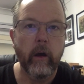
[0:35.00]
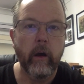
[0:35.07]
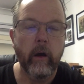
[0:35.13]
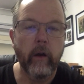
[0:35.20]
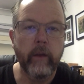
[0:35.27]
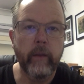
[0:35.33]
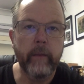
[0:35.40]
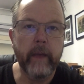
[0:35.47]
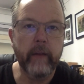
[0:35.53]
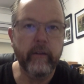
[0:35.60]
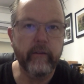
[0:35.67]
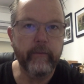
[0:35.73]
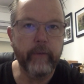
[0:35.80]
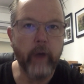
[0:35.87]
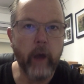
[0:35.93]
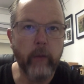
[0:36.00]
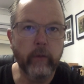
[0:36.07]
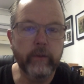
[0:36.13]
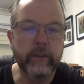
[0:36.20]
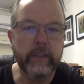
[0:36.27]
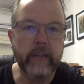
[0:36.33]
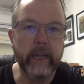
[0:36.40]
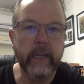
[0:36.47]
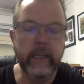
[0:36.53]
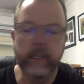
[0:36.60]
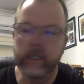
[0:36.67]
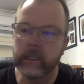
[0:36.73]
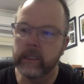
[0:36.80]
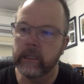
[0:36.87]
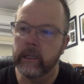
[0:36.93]
On the matter of Bible
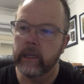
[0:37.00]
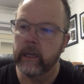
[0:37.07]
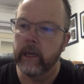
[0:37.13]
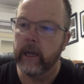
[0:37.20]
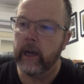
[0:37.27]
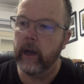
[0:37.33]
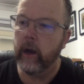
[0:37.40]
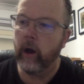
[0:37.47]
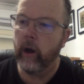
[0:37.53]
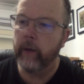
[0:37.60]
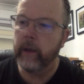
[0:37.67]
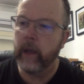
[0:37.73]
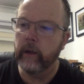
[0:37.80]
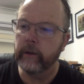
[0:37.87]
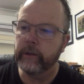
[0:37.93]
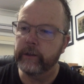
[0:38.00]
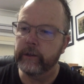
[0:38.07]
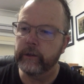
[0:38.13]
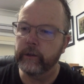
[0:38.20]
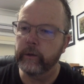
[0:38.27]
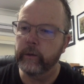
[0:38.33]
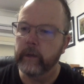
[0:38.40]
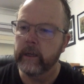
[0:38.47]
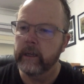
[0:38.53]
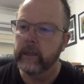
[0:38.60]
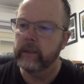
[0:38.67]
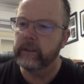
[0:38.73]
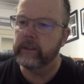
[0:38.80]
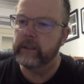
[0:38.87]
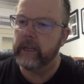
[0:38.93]
studies, I'm going to
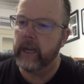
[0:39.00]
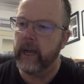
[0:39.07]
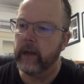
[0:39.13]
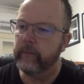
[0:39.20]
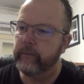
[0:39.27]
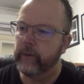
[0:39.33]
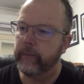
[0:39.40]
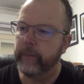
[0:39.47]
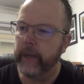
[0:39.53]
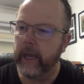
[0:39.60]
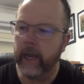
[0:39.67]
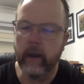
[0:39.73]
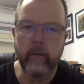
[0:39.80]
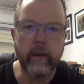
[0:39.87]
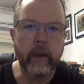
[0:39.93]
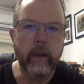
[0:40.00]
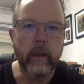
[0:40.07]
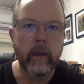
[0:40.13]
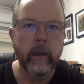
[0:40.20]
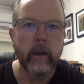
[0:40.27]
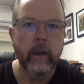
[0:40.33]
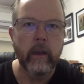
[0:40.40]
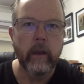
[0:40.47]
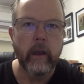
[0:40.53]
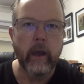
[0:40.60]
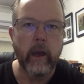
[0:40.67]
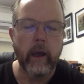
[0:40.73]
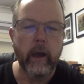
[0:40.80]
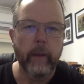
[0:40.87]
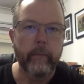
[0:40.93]
start preparing
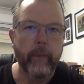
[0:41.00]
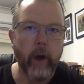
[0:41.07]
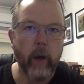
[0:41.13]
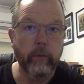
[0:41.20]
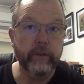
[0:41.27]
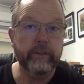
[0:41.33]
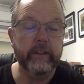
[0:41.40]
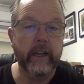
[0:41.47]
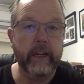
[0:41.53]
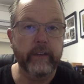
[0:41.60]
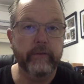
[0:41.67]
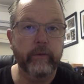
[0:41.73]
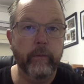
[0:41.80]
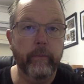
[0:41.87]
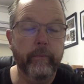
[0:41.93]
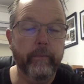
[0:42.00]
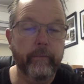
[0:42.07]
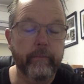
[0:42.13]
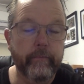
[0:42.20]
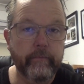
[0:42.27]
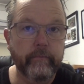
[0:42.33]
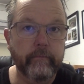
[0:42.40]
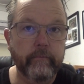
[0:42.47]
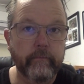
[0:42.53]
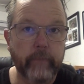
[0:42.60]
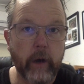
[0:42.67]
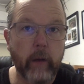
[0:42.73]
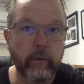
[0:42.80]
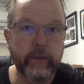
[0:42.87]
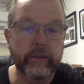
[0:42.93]
Bible studies for
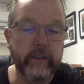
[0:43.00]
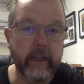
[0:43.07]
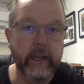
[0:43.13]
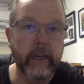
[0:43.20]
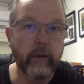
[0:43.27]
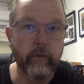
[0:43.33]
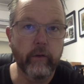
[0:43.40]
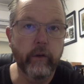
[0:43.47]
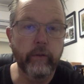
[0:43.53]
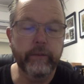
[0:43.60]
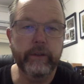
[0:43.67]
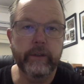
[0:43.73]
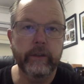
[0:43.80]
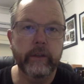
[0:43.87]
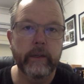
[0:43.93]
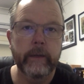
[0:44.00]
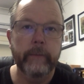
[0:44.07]
Bible study groups